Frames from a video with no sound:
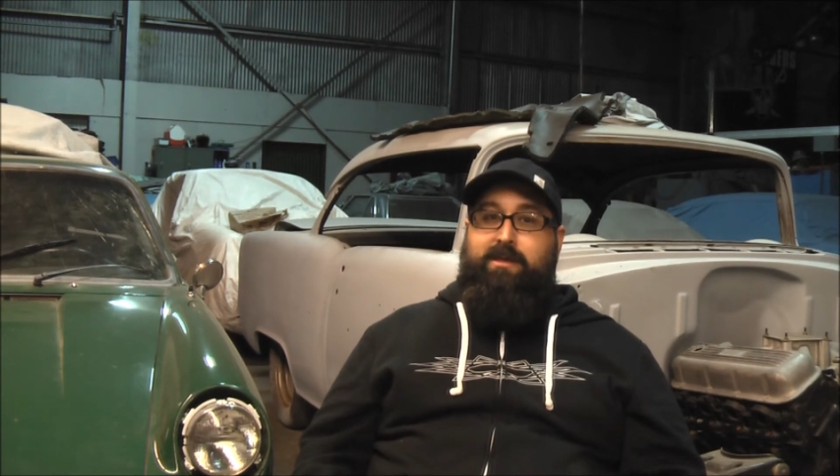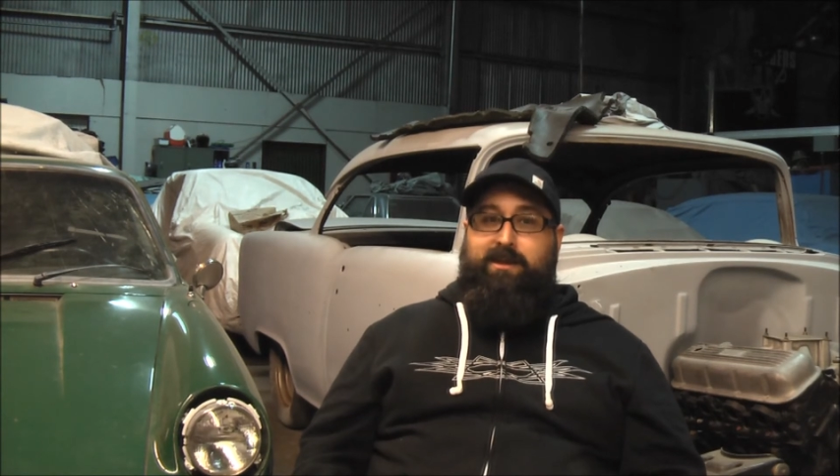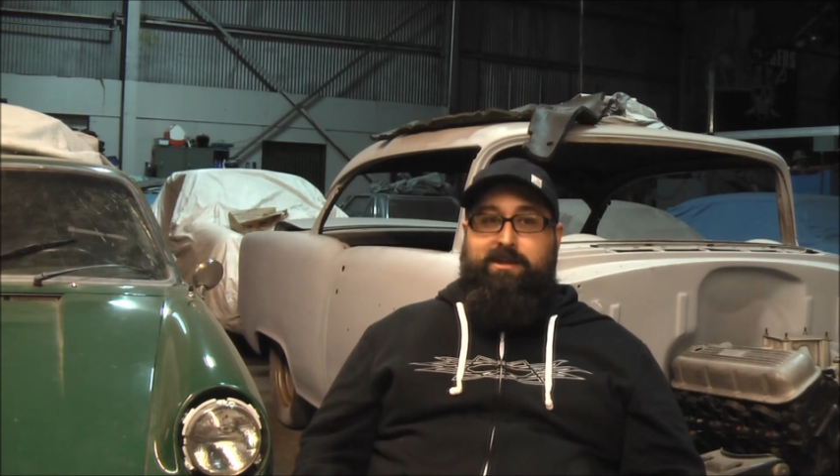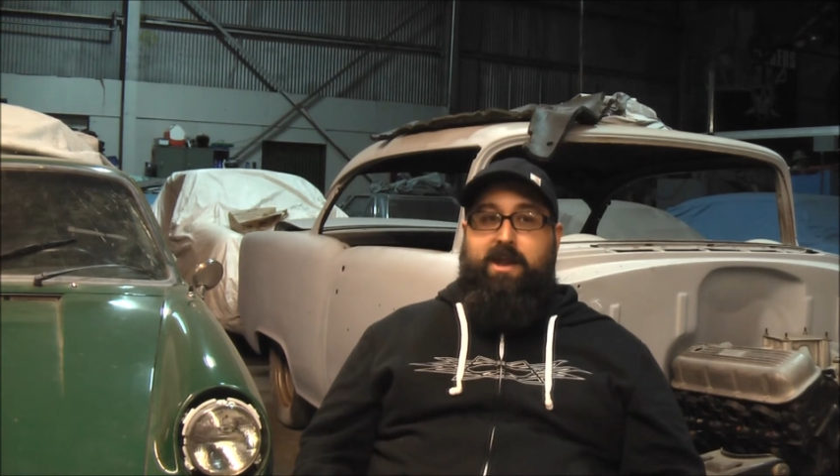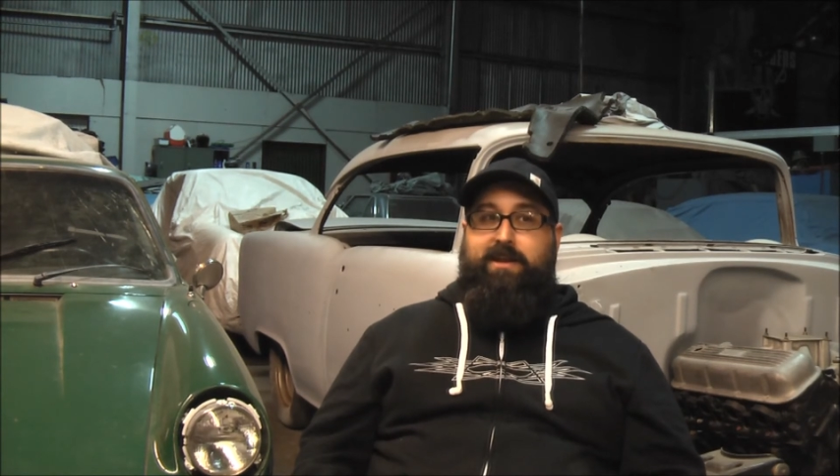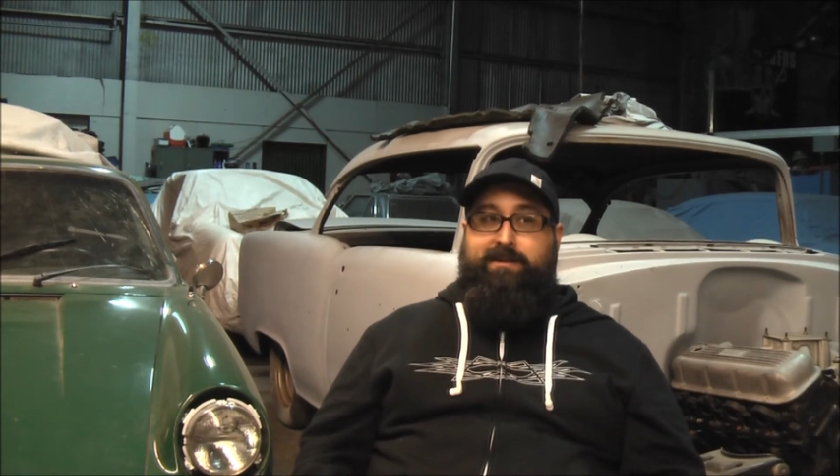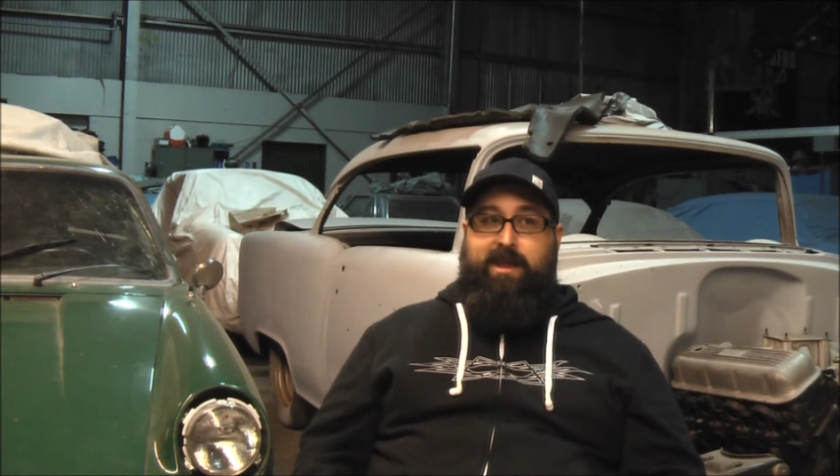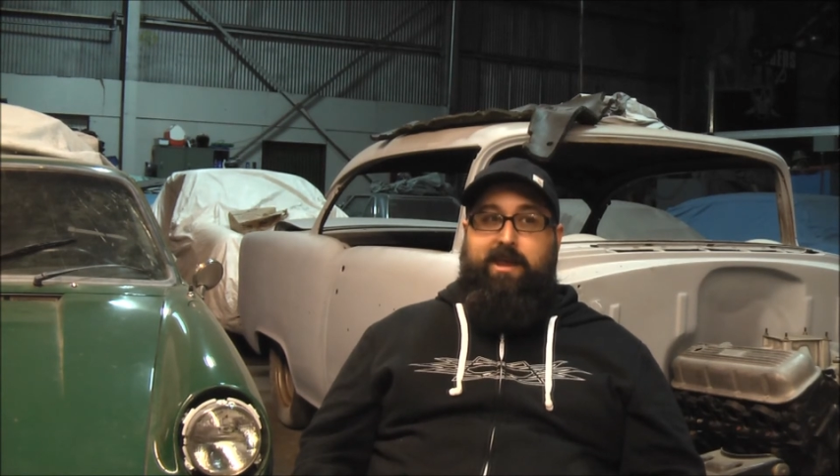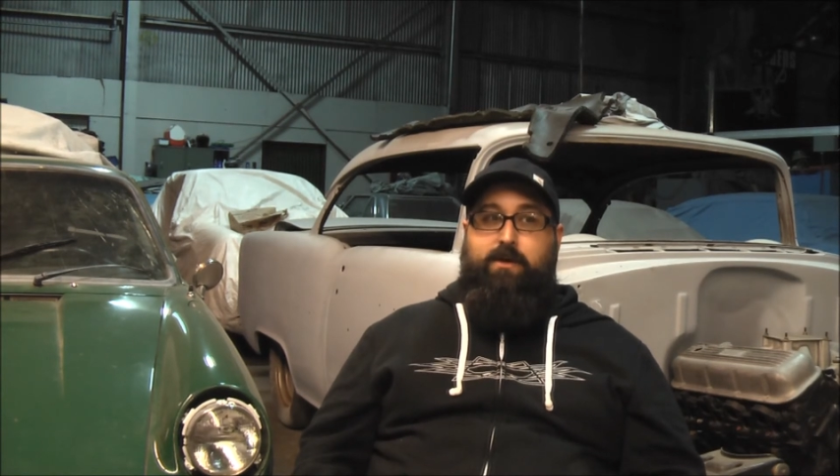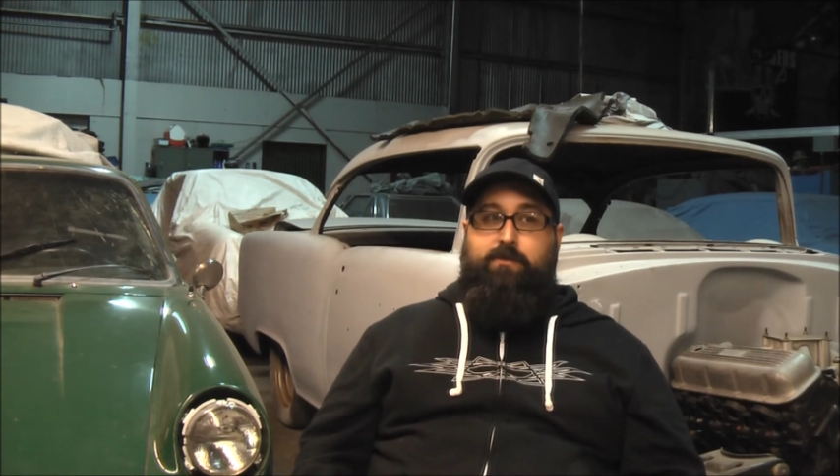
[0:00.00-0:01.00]
Like, not a
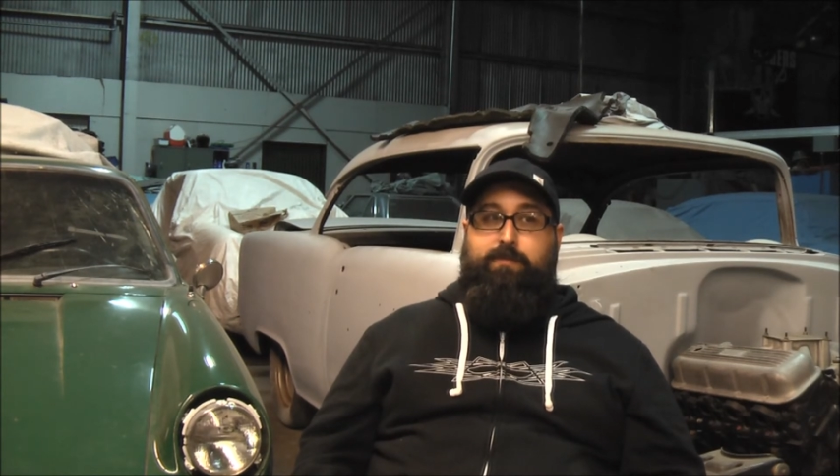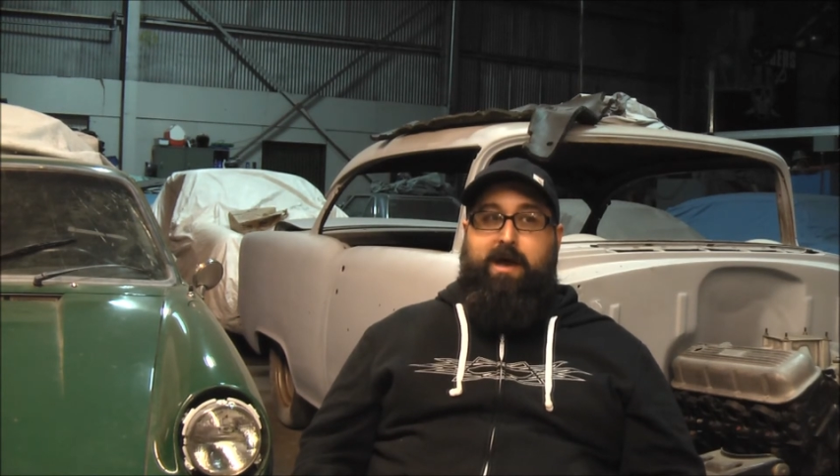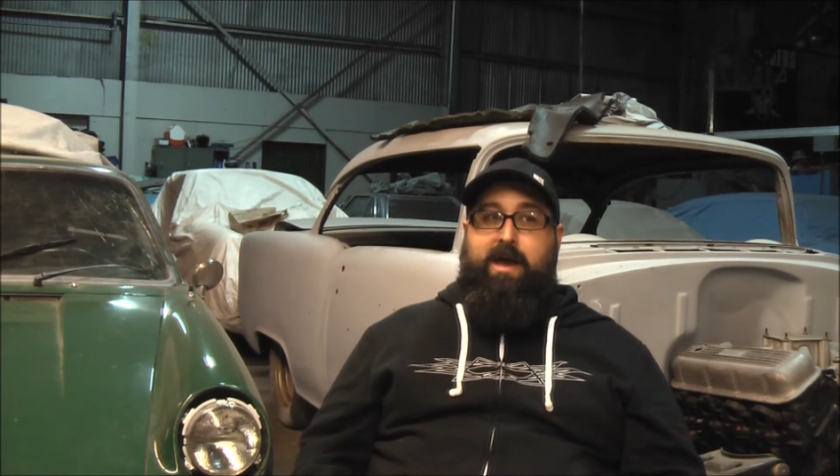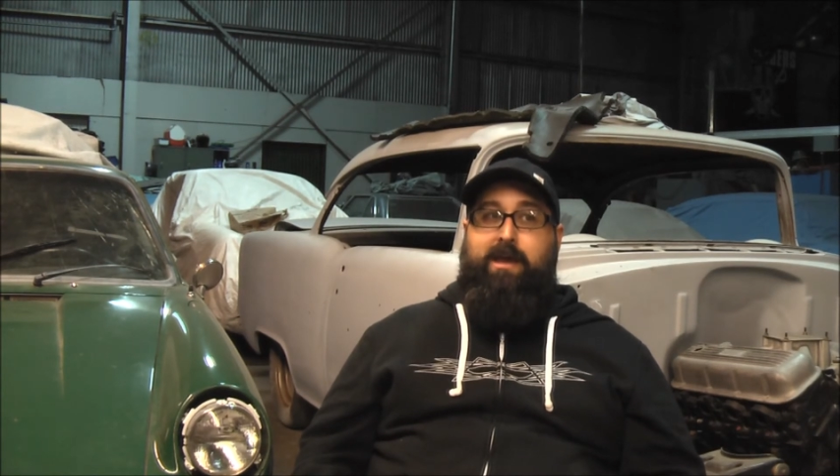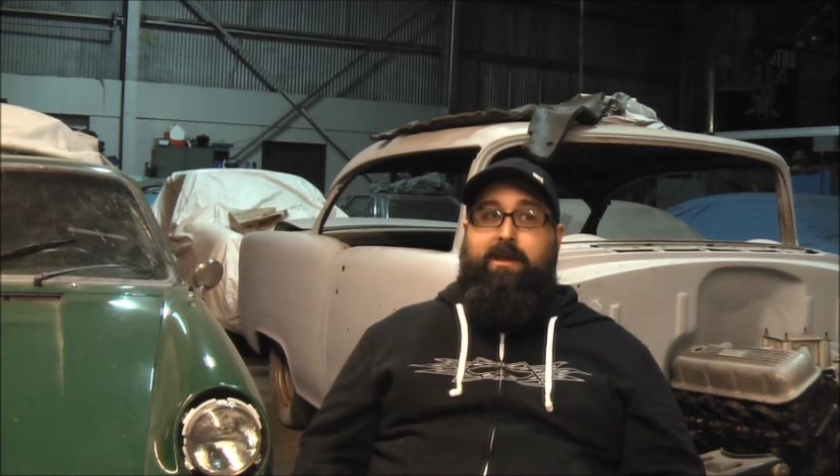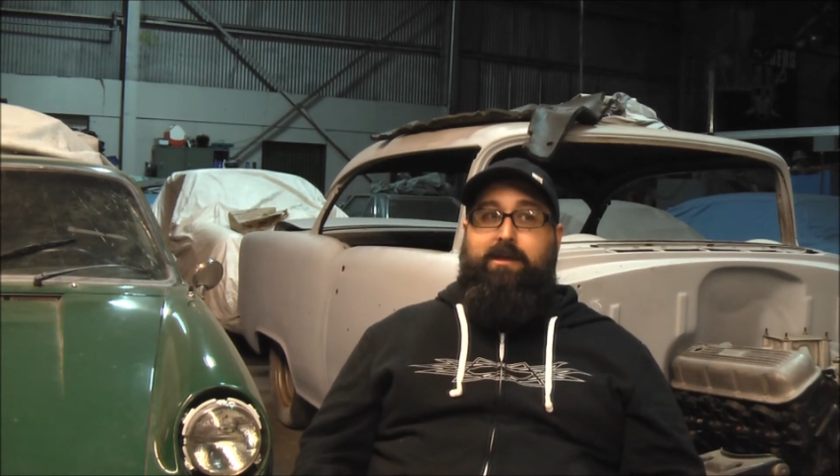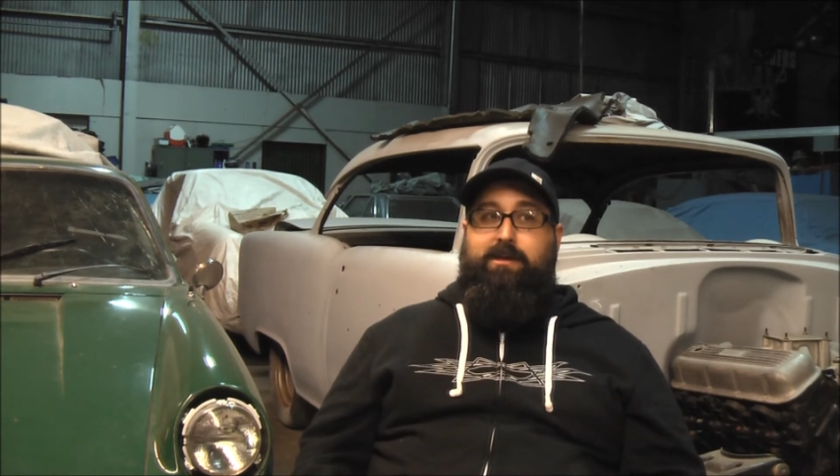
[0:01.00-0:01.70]
day goes by